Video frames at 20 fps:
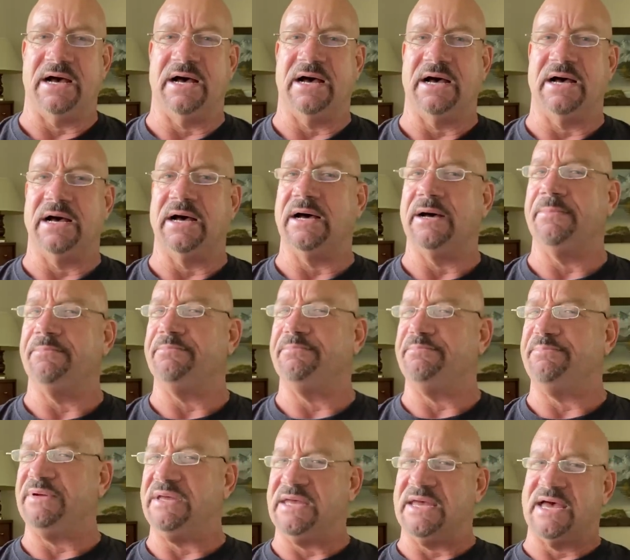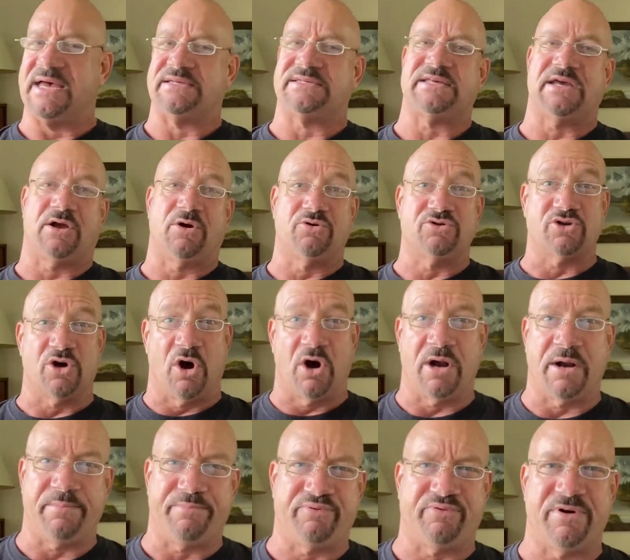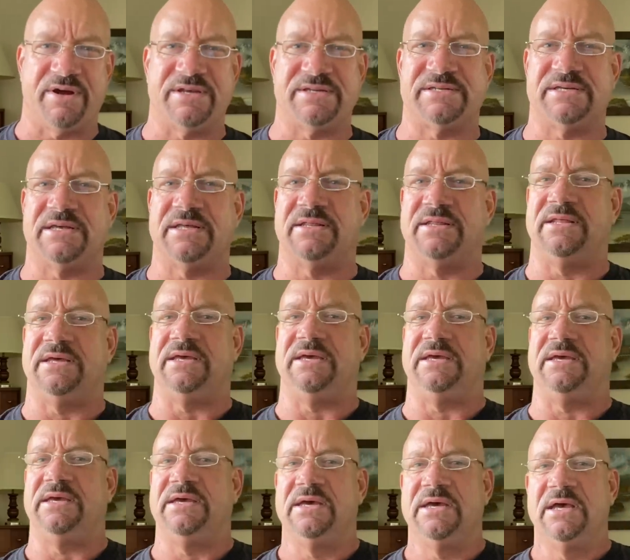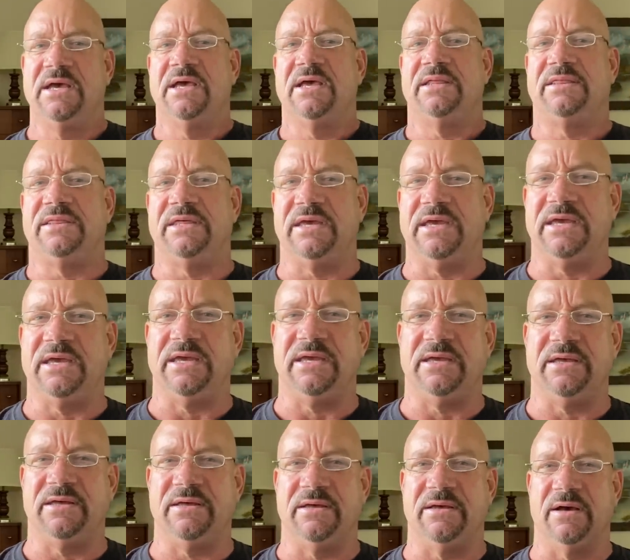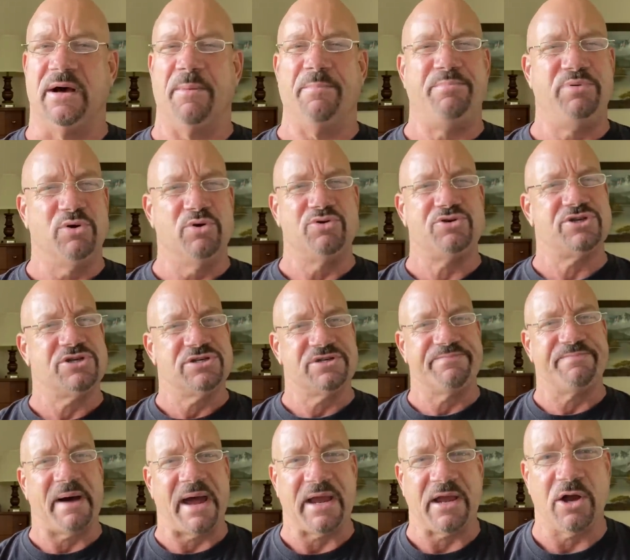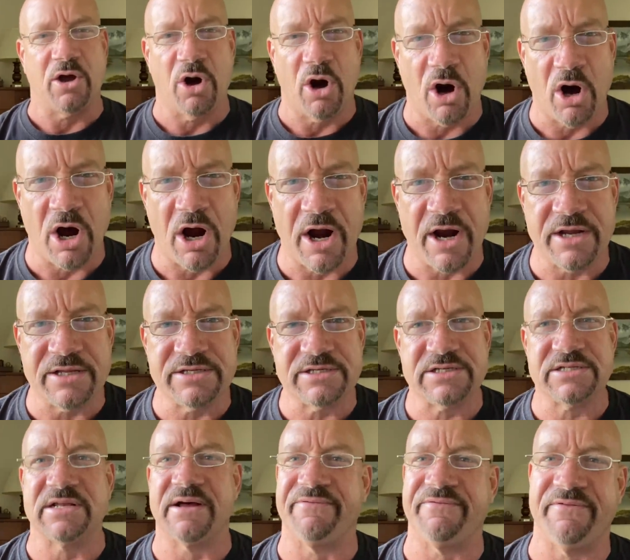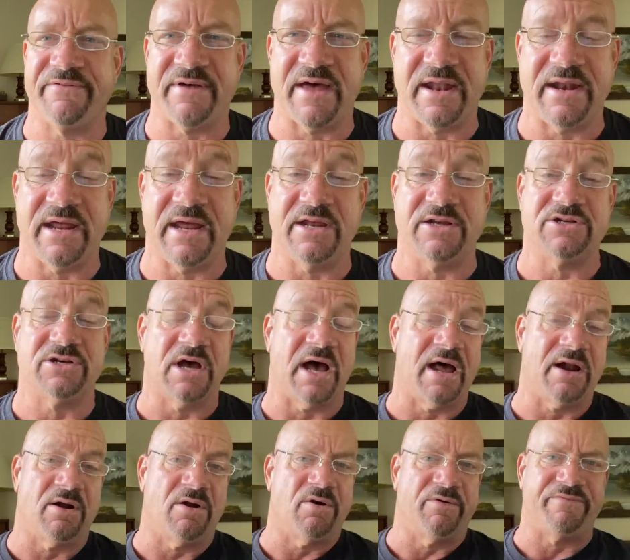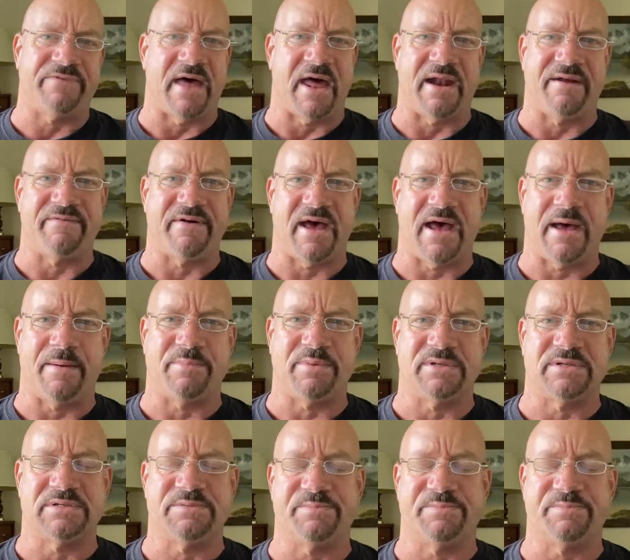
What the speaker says: BS that goes on in prison, the abuses by guards, stuff of that nature. I don't know if that ever happens,